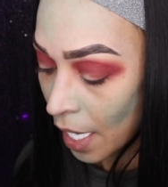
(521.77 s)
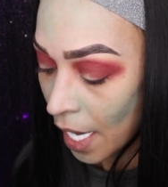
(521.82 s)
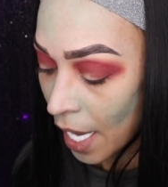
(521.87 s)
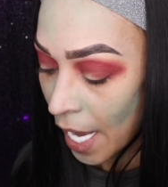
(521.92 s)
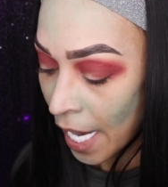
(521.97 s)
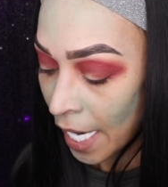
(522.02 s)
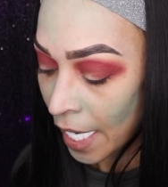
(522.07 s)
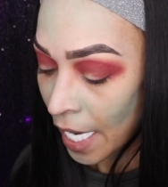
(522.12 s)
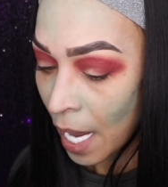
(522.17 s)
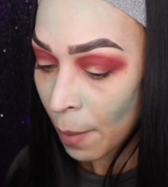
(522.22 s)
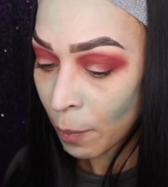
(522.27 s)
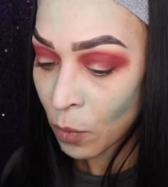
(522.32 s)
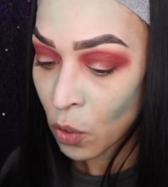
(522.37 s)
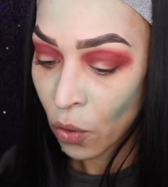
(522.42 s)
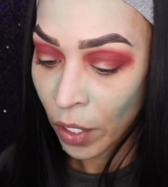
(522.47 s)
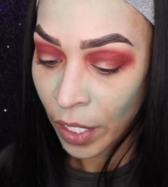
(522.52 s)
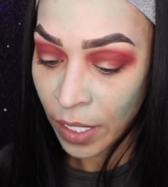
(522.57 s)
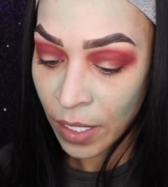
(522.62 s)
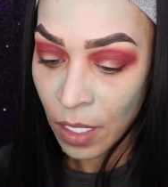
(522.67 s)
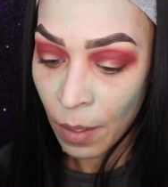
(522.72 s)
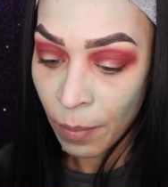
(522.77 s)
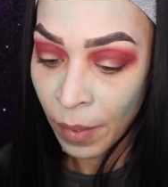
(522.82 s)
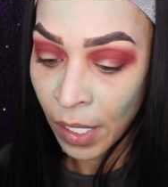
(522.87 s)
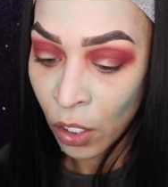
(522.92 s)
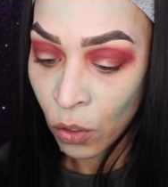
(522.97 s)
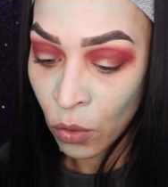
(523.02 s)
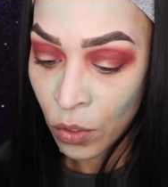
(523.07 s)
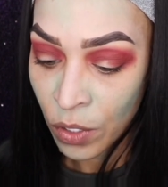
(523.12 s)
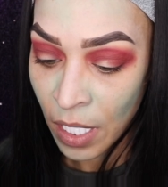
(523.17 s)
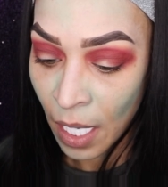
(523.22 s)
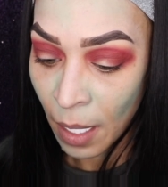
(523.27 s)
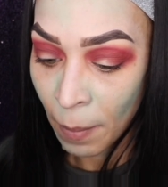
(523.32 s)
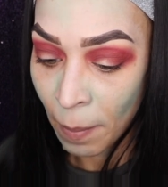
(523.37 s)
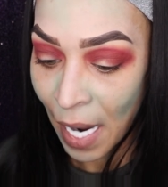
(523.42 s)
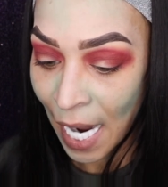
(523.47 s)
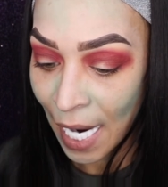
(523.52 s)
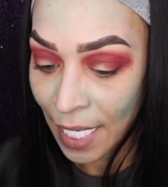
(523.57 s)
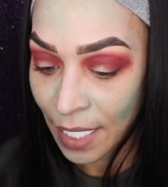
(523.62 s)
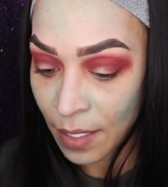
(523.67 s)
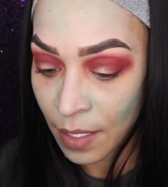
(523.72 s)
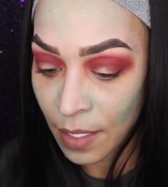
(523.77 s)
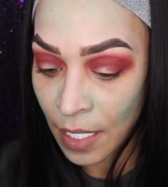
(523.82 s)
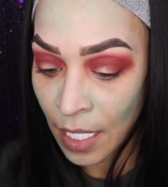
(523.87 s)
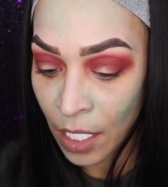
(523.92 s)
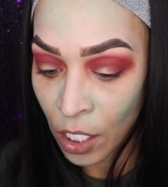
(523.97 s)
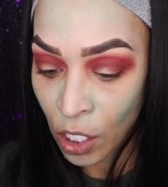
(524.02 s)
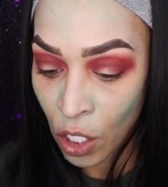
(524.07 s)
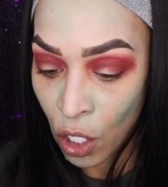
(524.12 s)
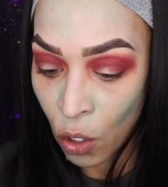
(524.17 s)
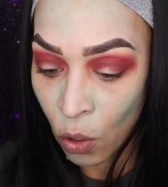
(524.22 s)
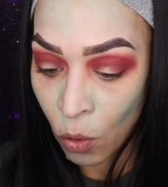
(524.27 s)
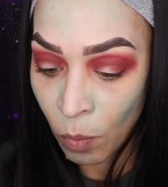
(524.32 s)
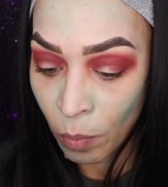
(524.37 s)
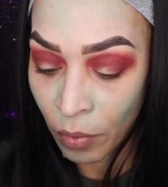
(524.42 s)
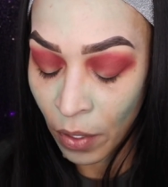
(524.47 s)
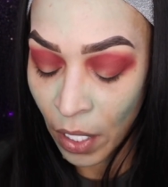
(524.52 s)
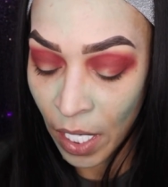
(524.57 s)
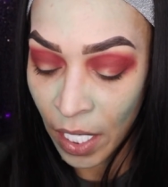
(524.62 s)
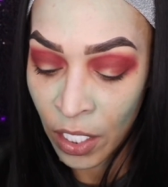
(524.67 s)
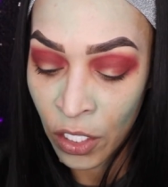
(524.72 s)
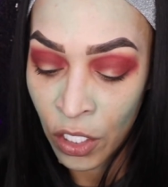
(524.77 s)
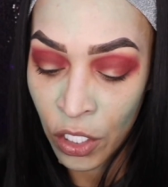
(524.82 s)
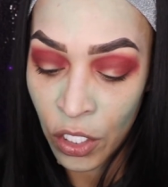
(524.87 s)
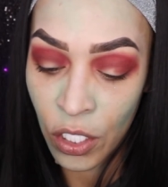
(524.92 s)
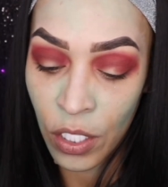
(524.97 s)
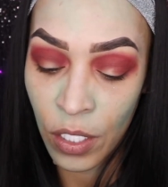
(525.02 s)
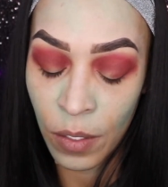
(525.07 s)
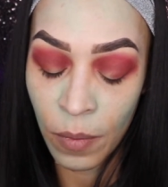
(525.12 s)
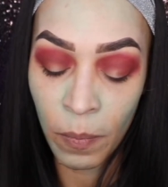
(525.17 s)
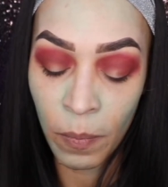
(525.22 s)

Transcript: and I'm going to be using my silicone brush,